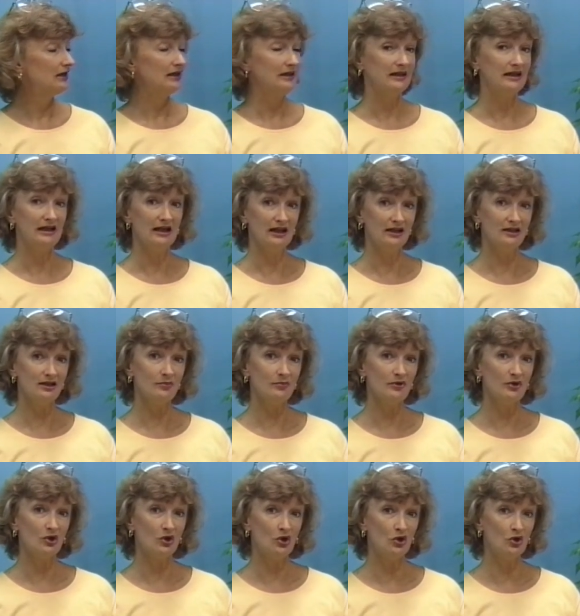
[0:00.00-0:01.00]
They end up
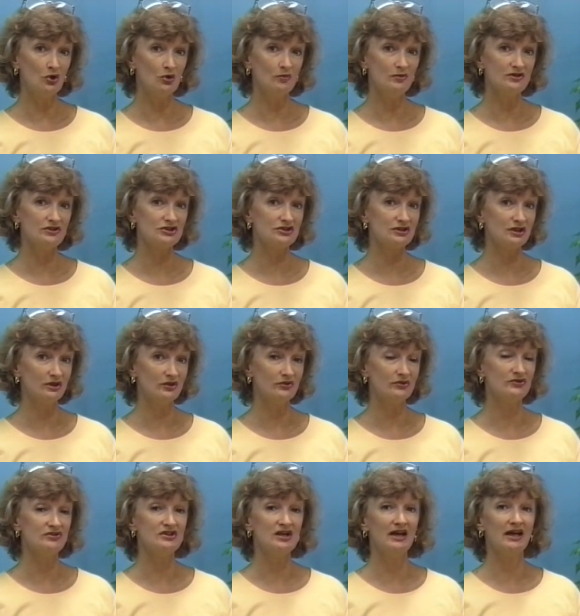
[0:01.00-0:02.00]
in a homeless shelter.
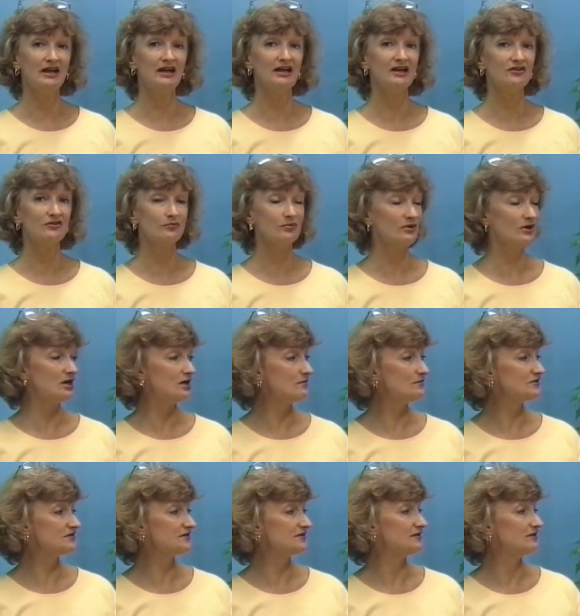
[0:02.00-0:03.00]
Dad has
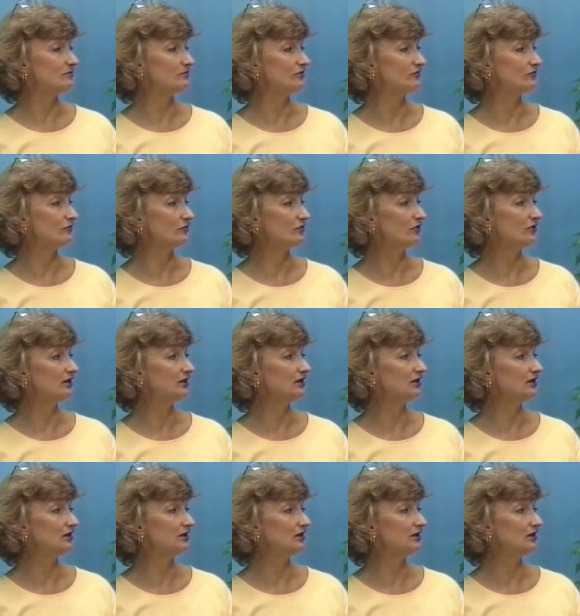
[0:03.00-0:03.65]
promised them before the